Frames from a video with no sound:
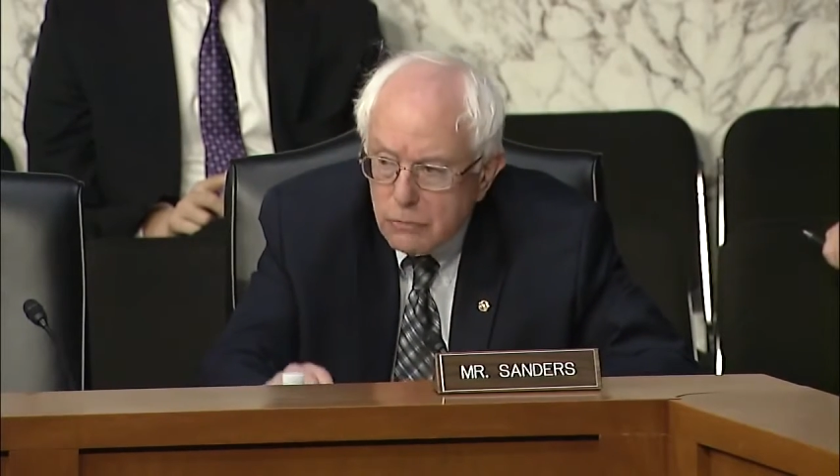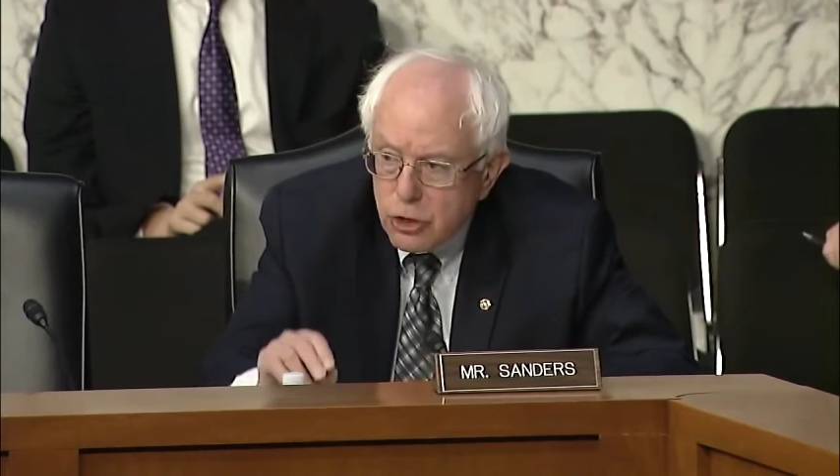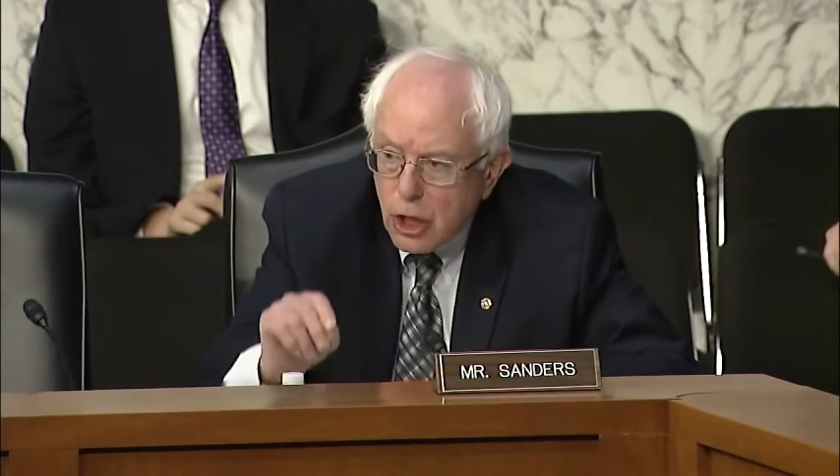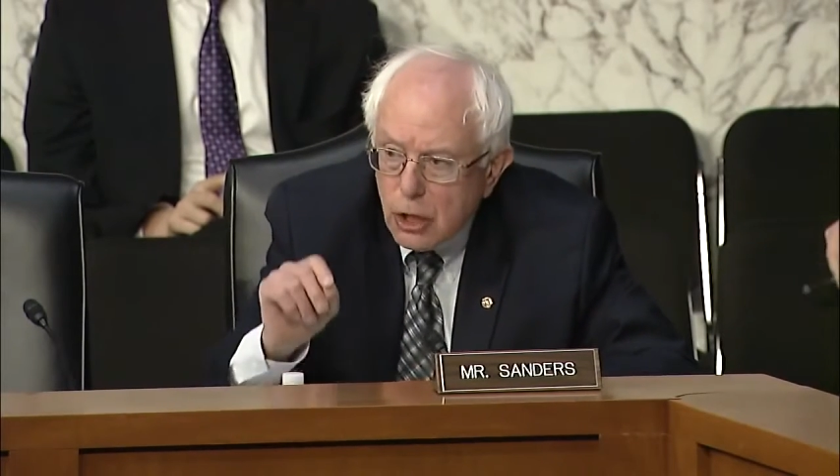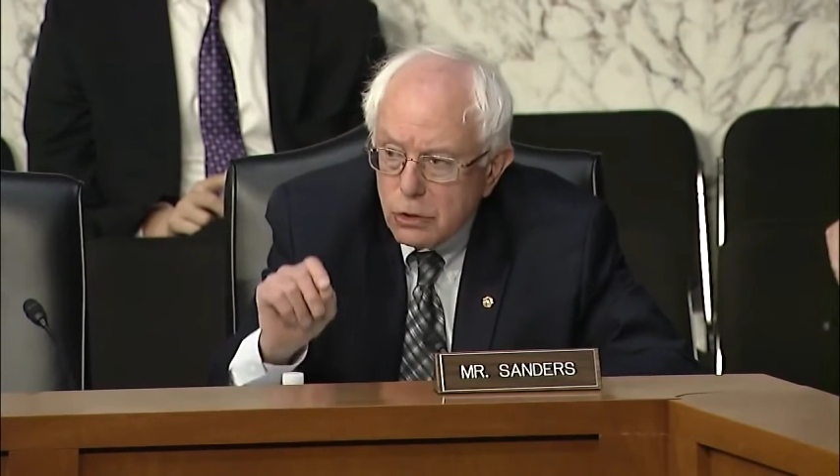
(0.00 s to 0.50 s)
of
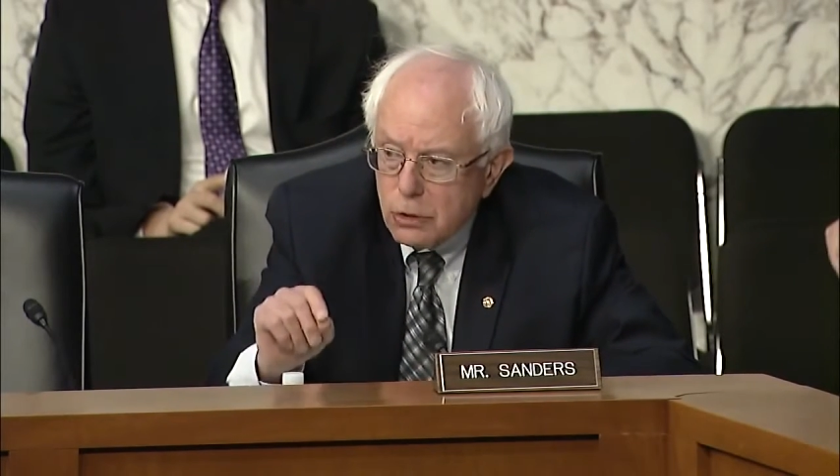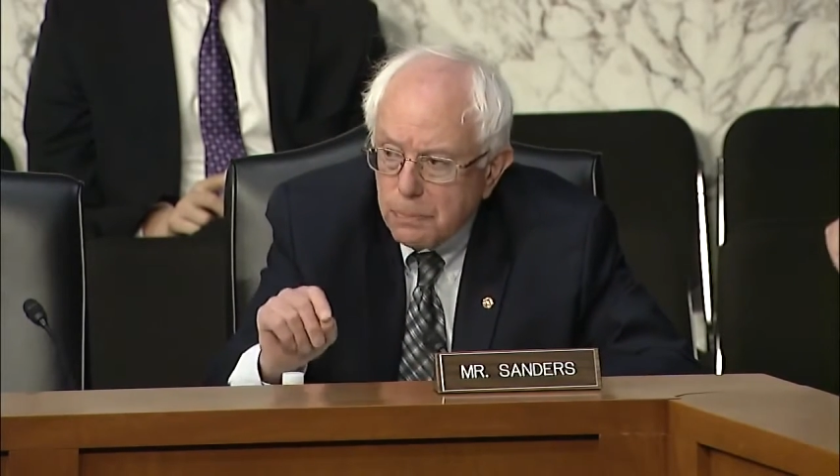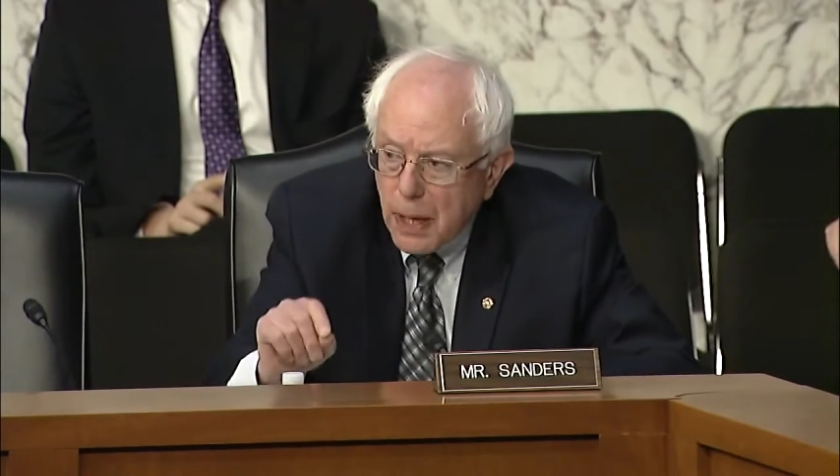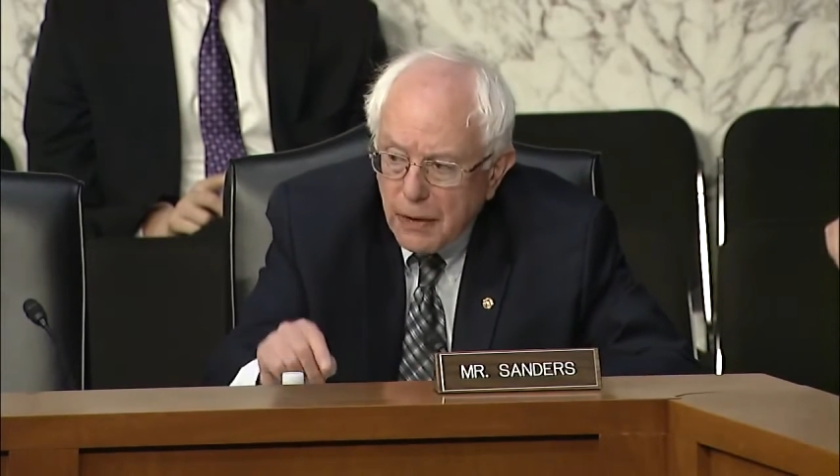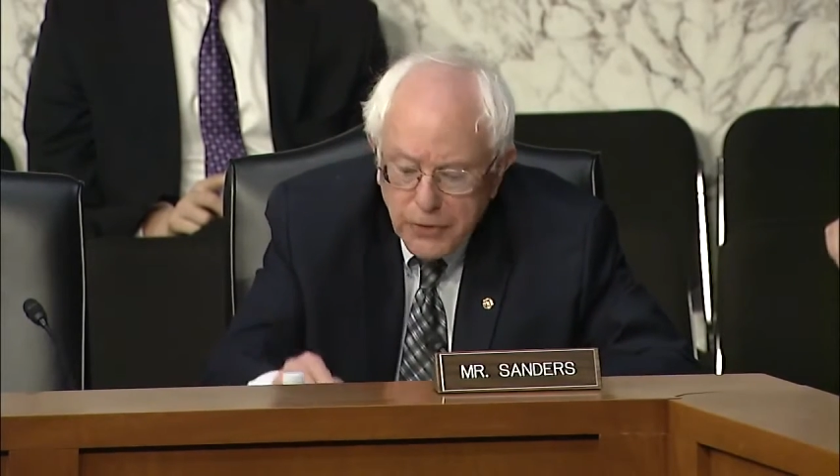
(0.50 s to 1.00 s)

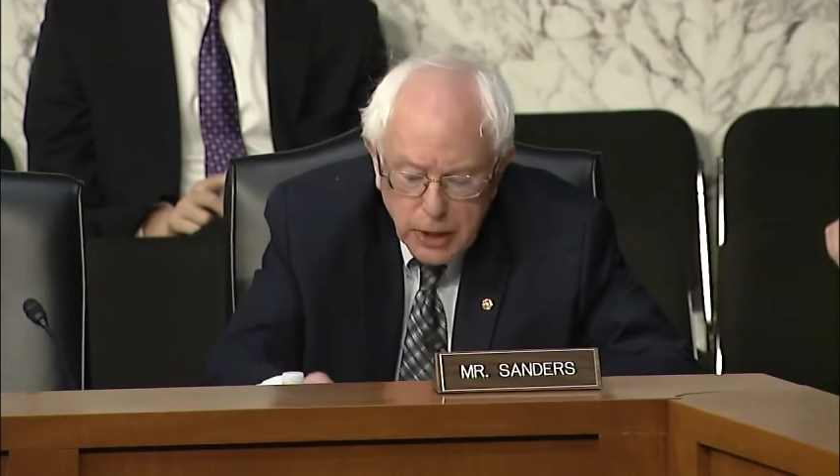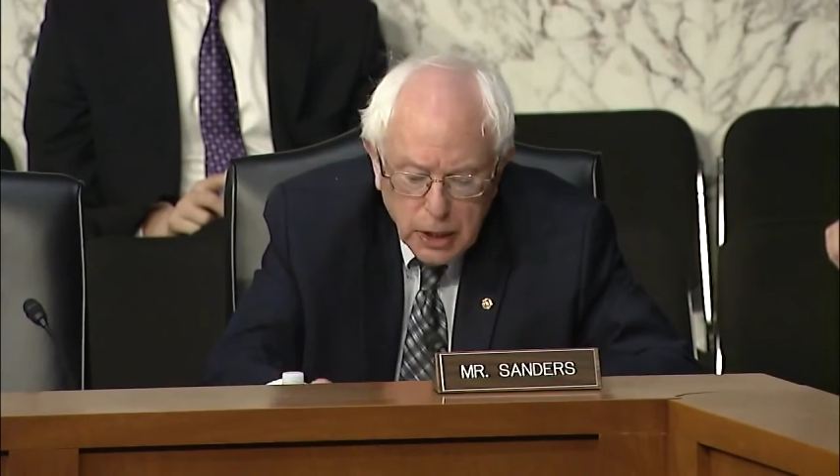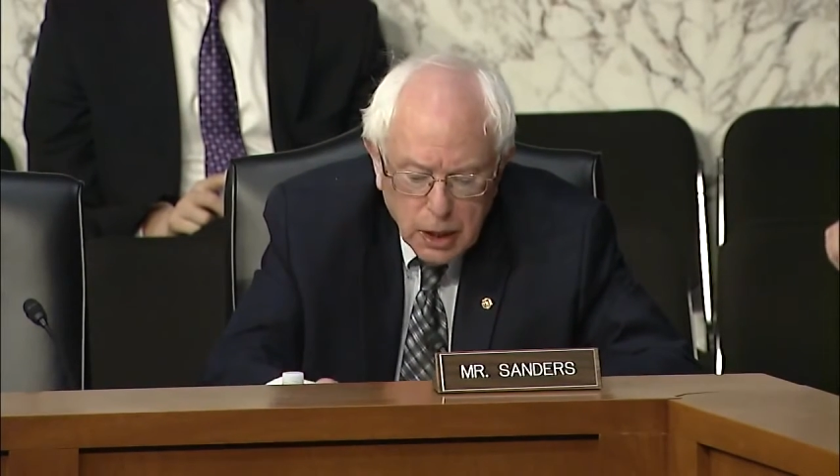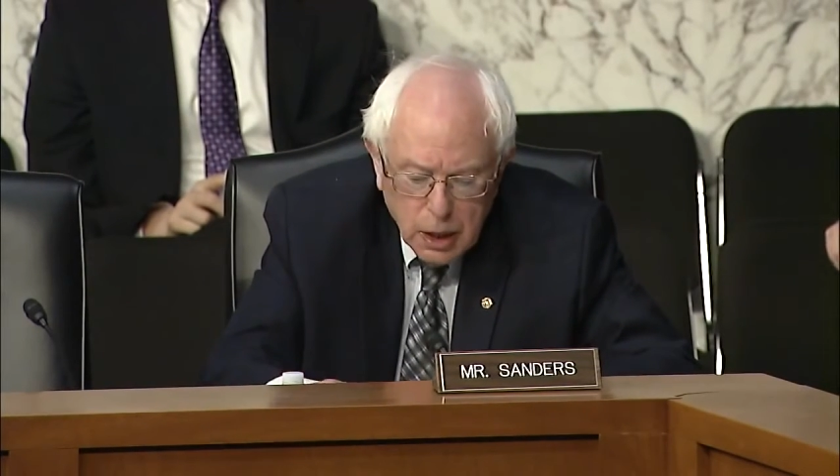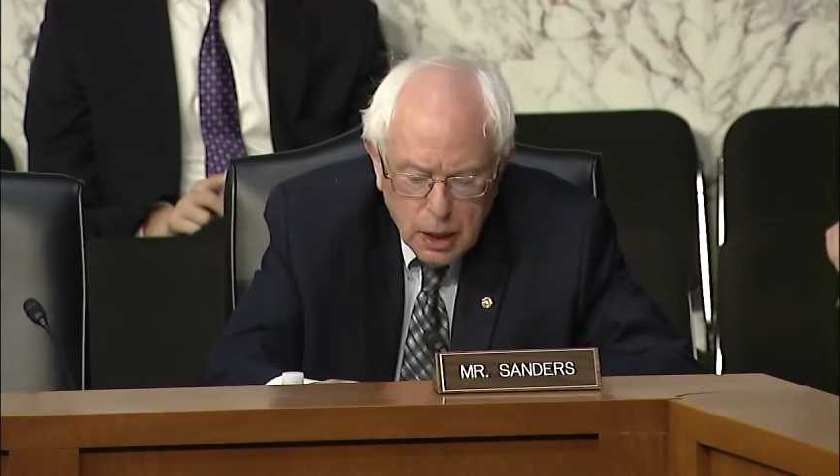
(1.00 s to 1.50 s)
childhood poverty